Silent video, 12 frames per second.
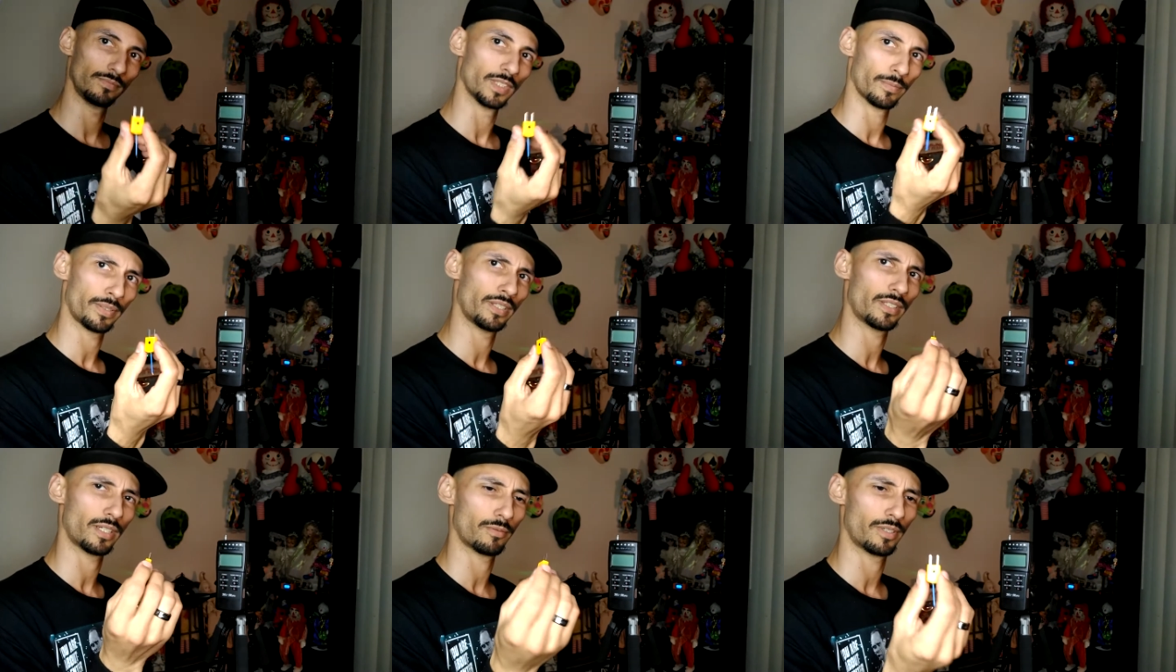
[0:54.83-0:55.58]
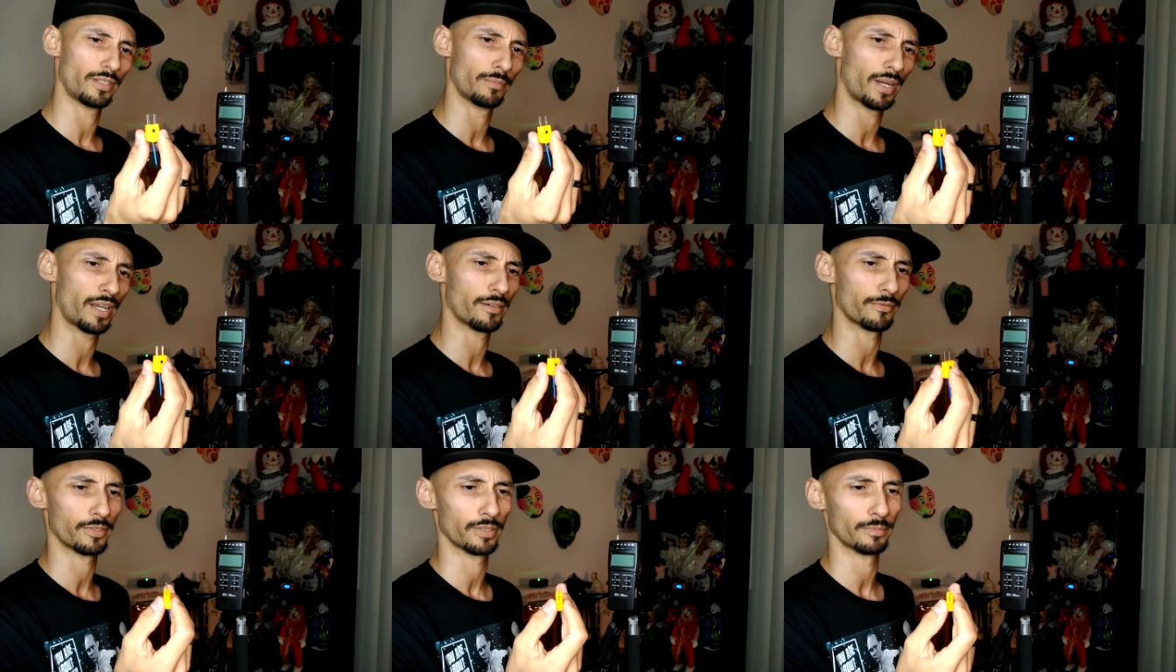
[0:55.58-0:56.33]
Depending on where you buy
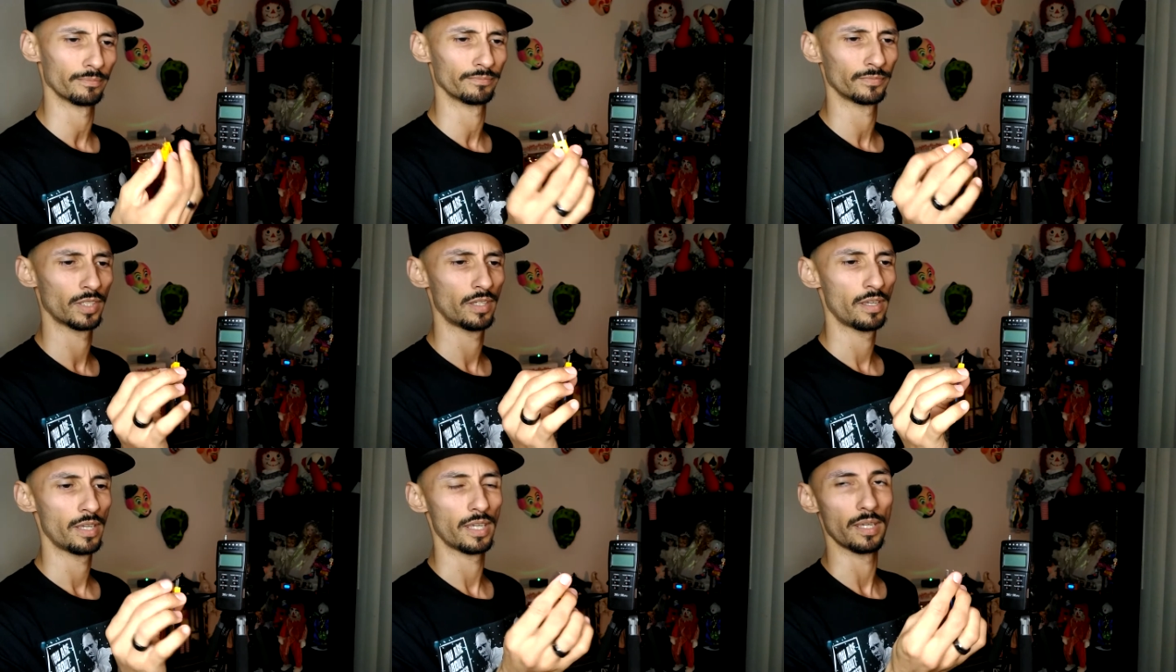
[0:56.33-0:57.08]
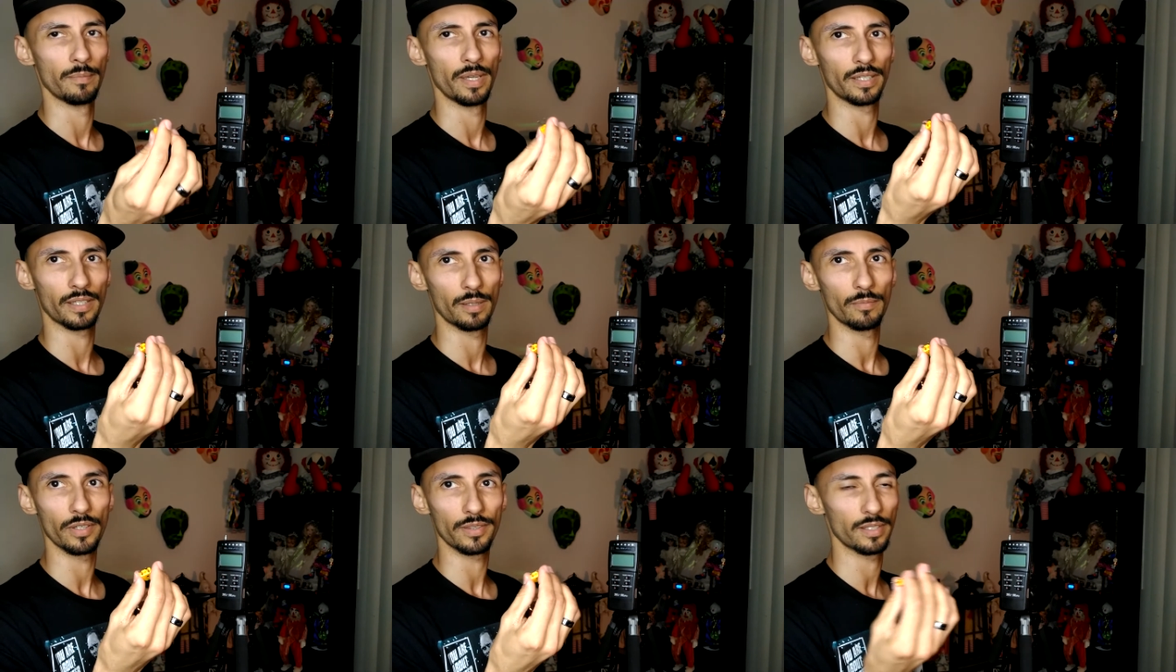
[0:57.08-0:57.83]
it from, it may
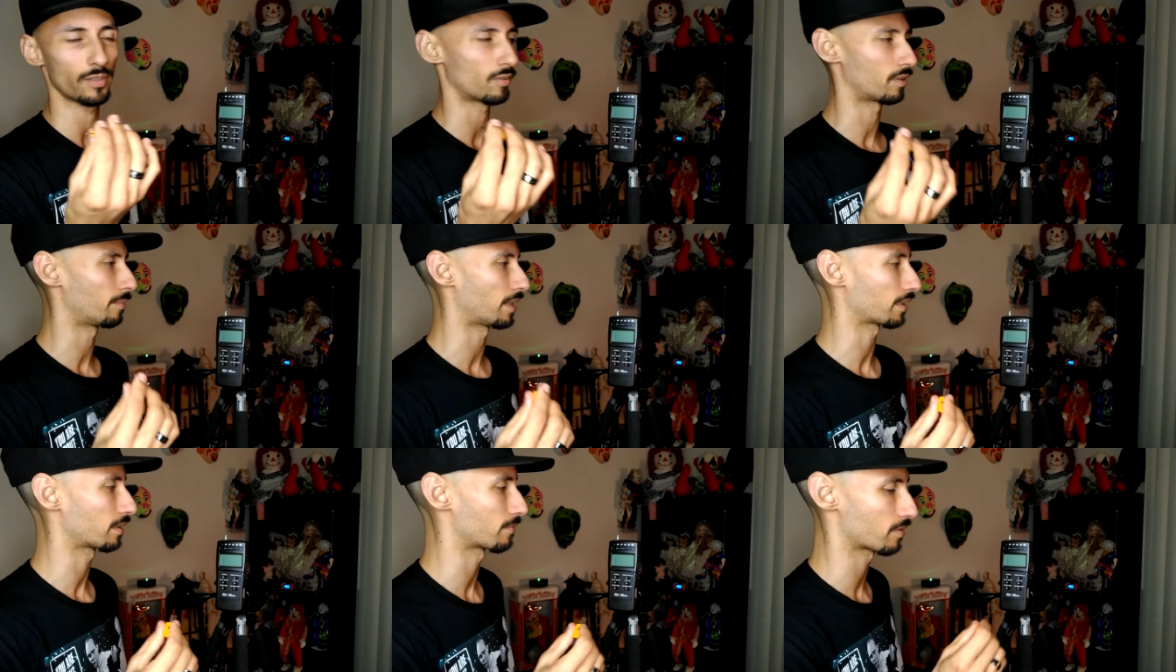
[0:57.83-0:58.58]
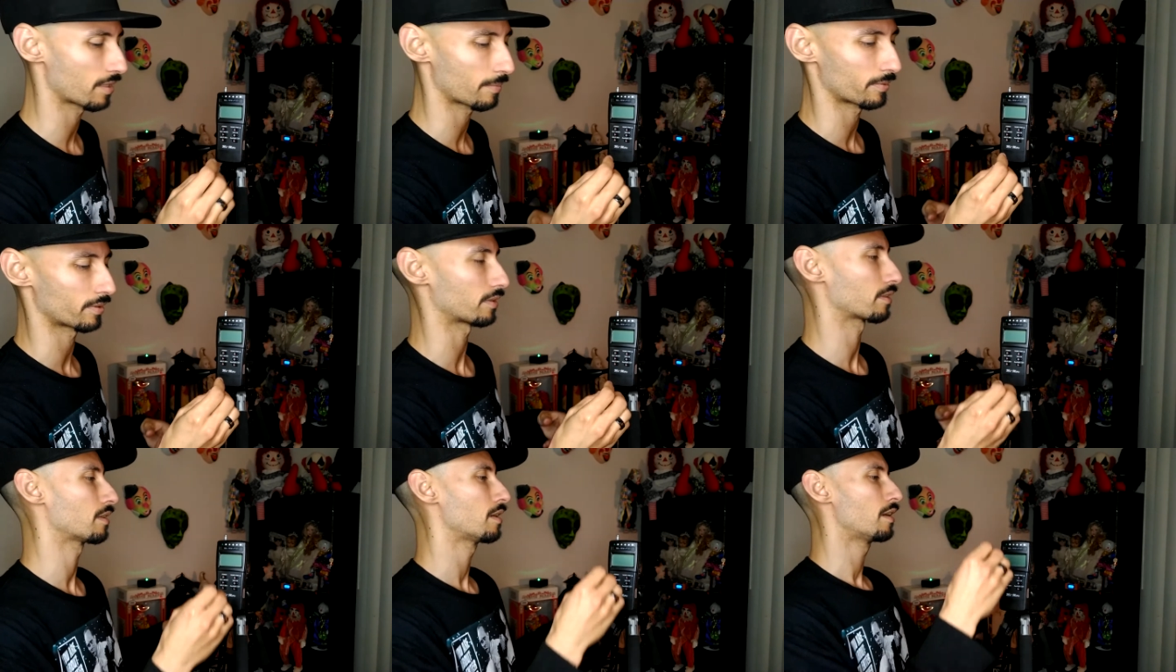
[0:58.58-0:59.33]
come with it or it might come
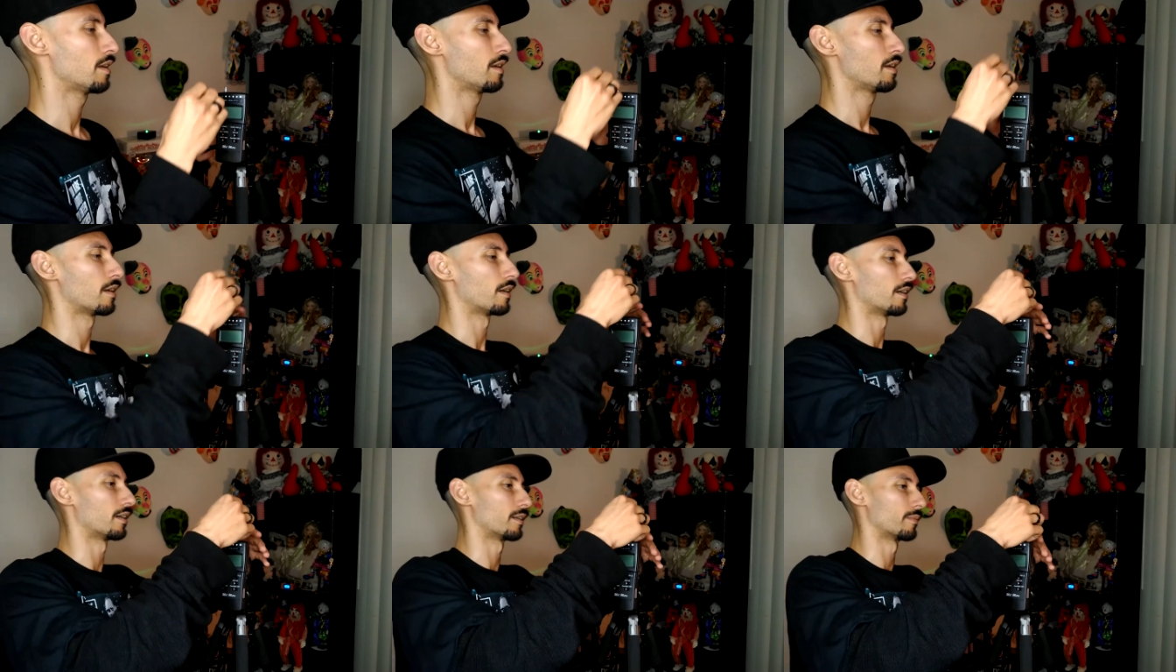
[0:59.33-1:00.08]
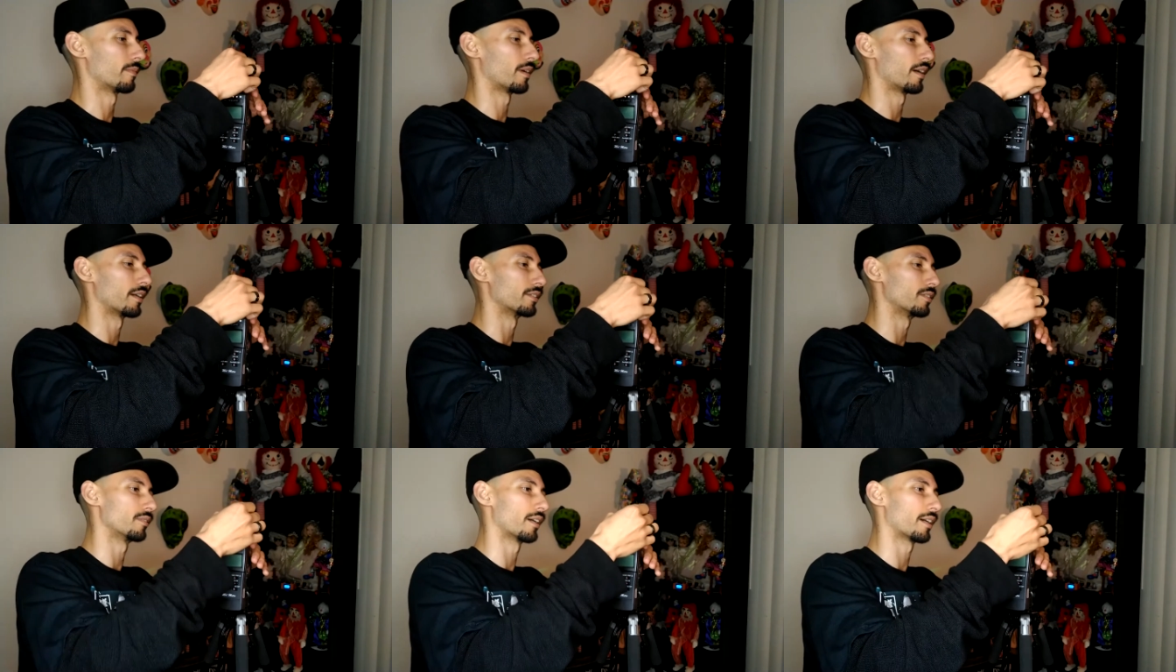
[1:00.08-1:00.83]
separate. I
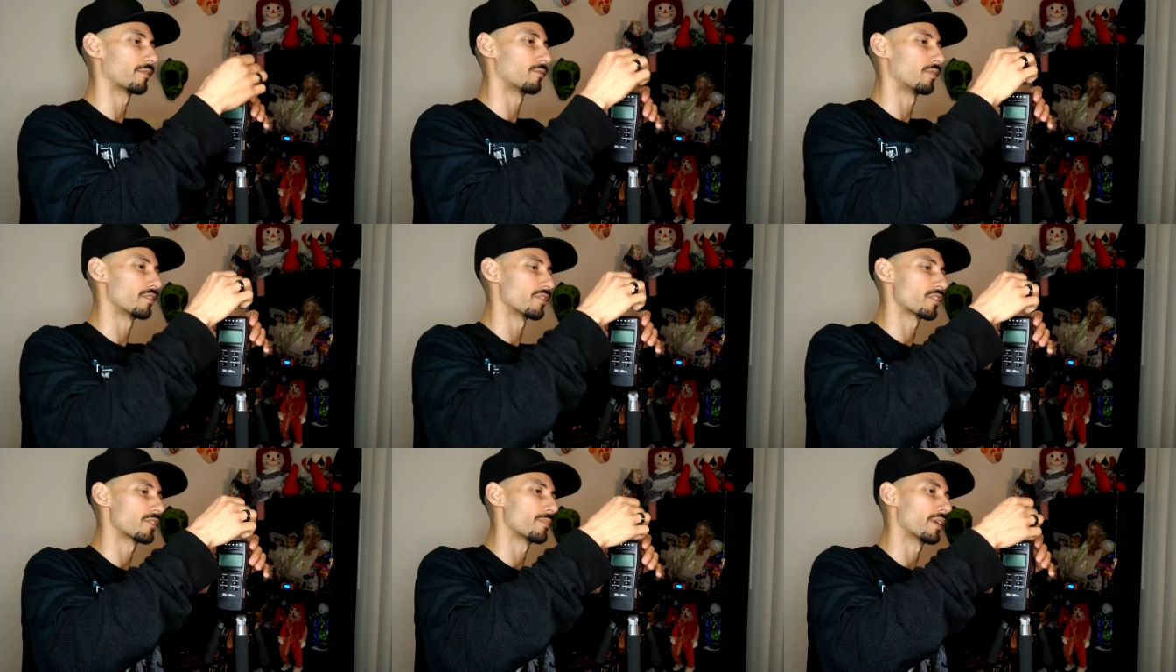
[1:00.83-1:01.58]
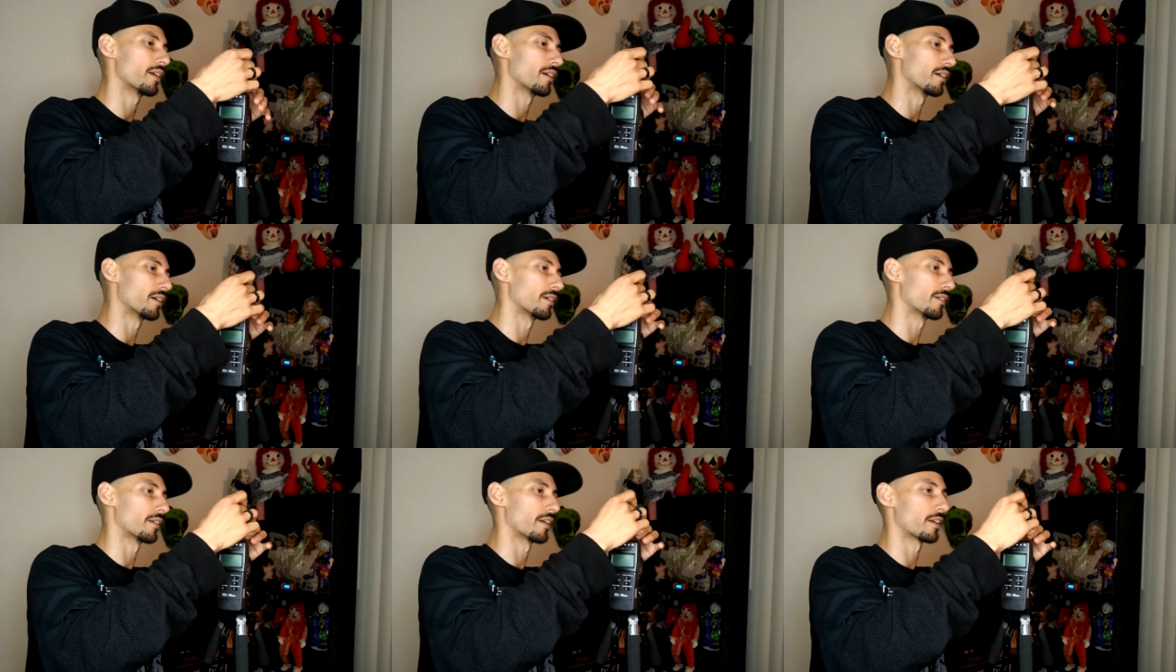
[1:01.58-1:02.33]
do have one
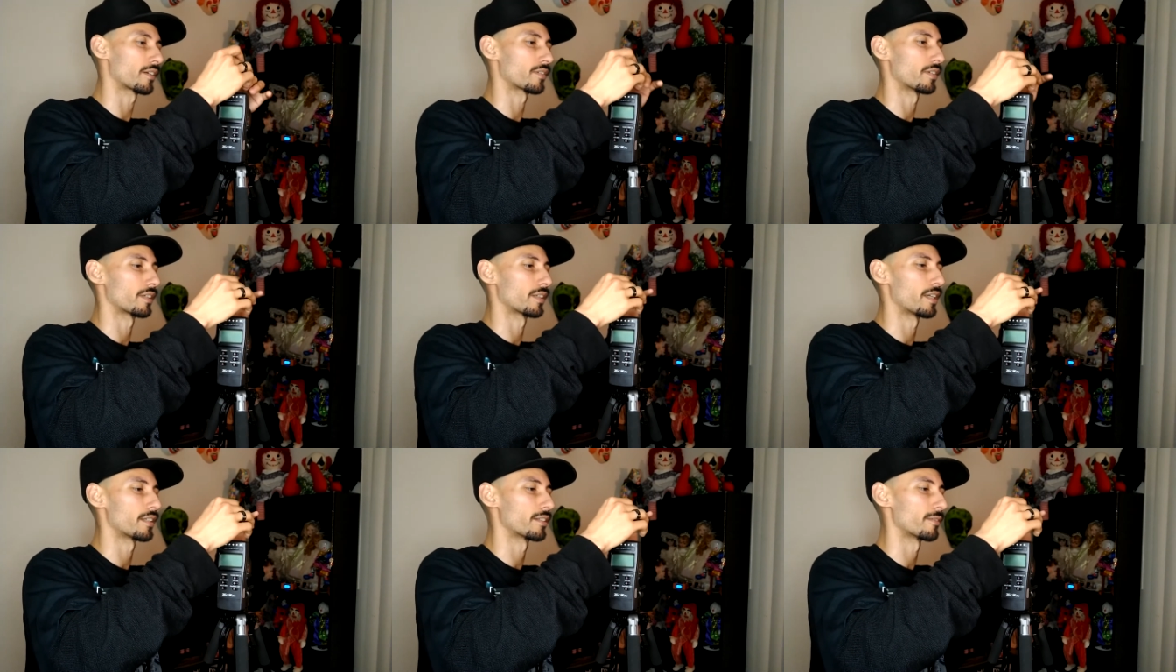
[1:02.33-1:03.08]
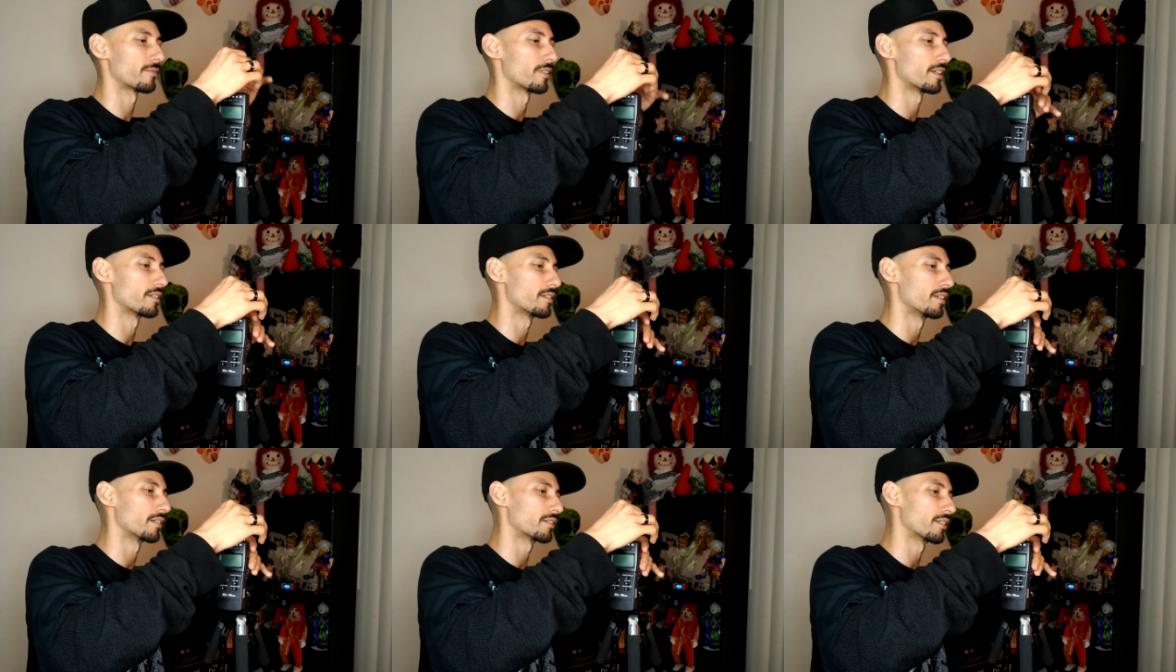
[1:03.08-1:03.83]
spare extra in case if this does